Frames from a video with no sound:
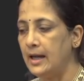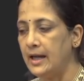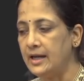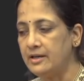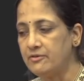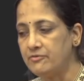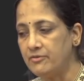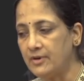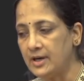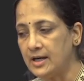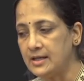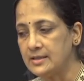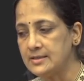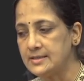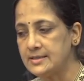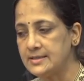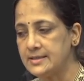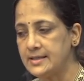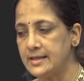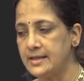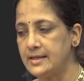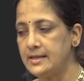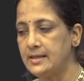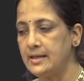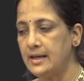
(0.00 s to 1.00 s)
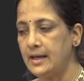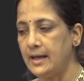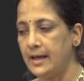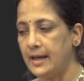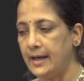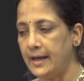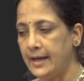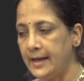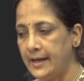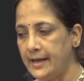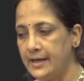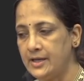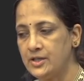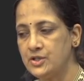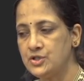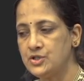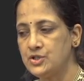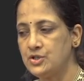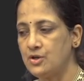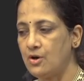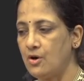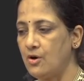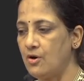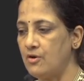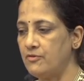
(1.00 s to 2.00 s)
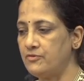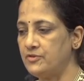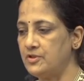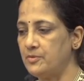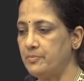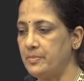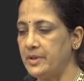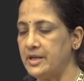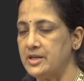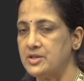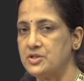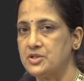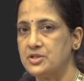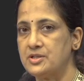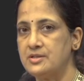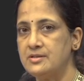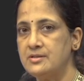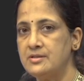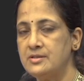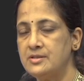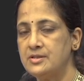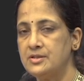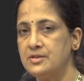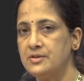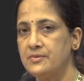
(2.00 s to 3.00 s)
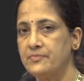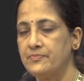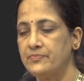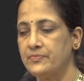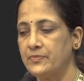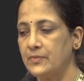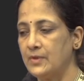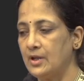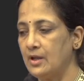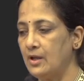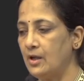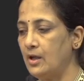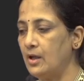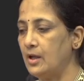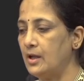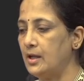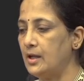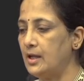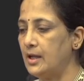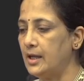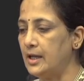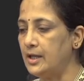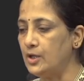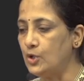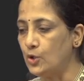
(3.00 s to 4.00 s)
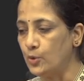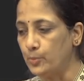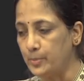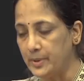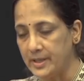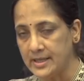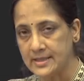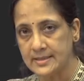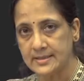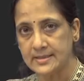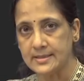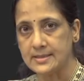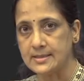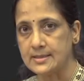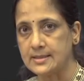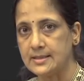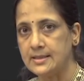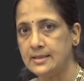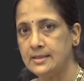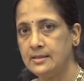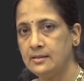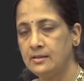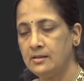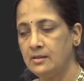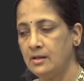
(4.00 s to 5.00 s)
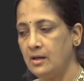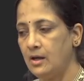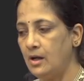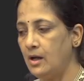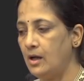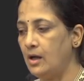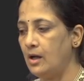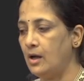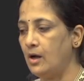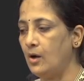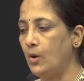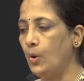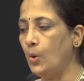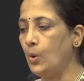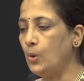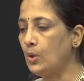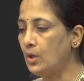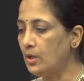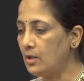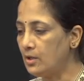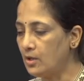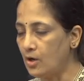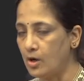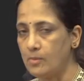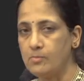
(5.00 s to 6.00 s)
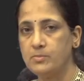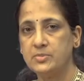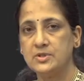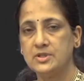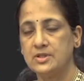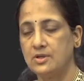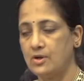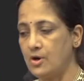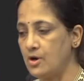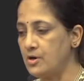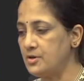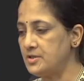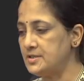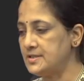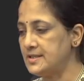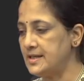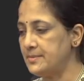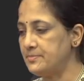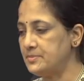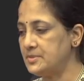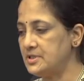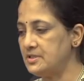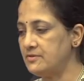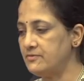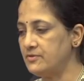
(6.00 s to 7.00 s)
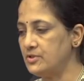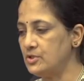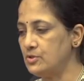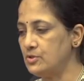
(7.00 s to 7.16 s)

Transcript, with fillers: advancing age of the patient, in obesity, oral contraceptive